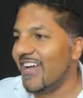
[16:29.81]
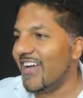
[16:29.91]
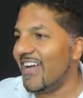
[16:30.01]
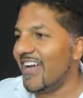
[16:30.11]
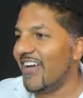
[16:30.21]

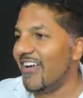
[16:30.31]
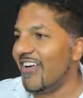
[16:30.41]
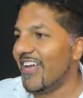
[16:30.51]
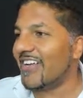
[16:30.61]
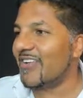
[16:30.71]
All
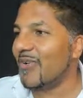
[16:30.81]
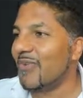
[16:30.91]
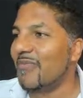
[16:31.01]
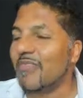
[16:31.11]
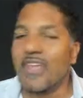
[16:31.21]
right,
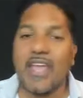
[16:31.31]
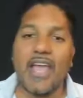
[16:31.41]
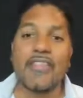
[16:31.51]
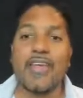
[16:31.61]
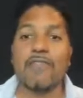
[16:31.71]
cool.
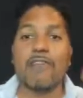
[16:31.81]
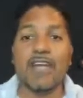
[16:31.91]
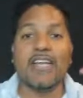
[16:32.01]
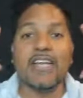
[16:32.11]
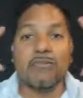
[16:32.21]
And then
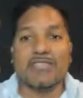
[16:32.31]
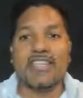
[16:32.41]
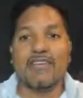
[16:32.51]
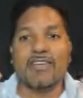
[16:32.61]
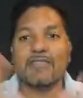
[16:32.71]
finally, number
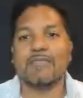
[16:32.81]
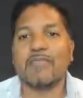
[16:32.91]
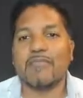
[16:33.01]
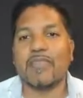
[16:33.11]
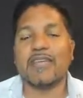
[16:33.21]
7,
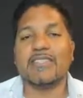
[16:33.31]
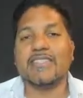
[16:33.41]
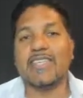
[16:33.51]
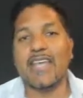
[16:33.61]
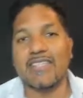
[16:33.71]

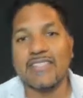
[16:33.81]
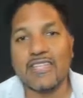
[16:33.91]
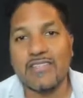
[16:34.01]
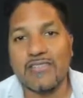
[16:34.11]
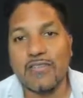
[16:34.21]
test
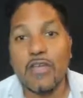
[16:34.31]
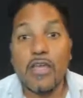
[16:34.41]
it.